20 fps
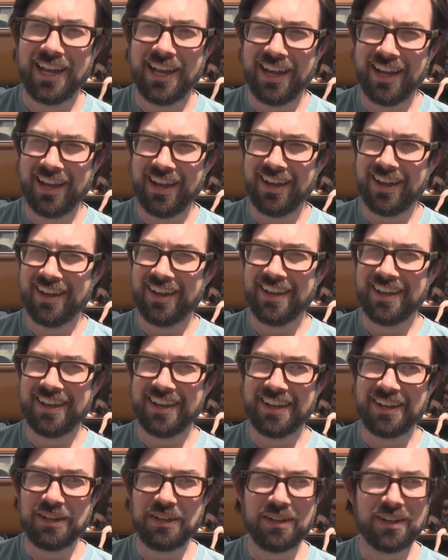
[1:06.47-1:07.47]

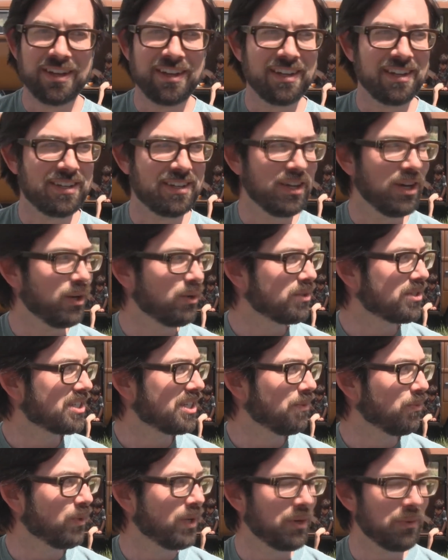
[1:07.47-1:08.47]
Go
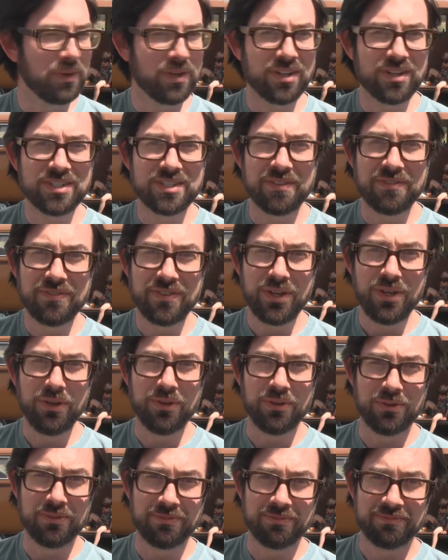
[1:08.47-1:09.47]
somewhere where there's a
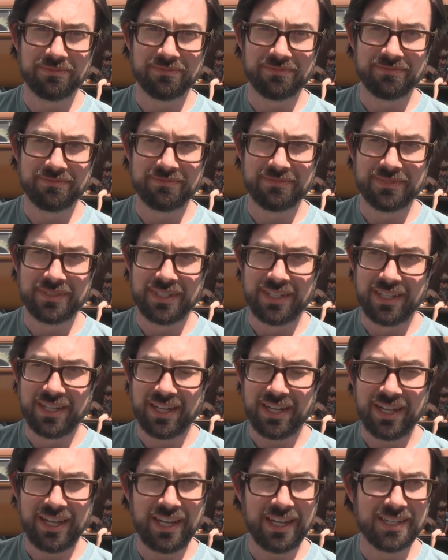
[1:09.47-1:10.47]
view.
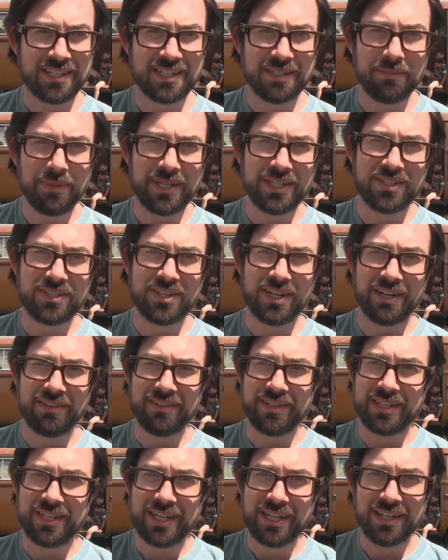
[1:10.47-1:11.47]
And somebody's
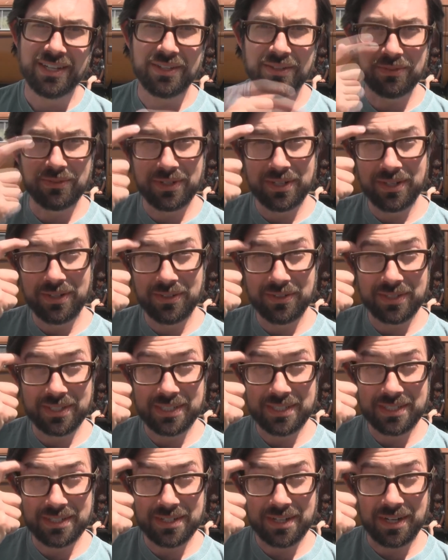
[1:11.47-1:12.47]
driving down the road,
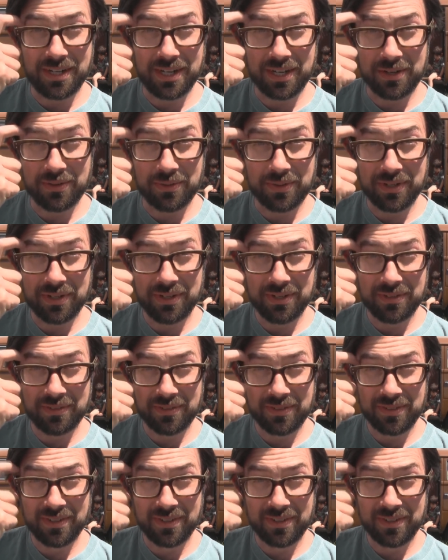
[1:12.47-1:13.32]
this is awkward.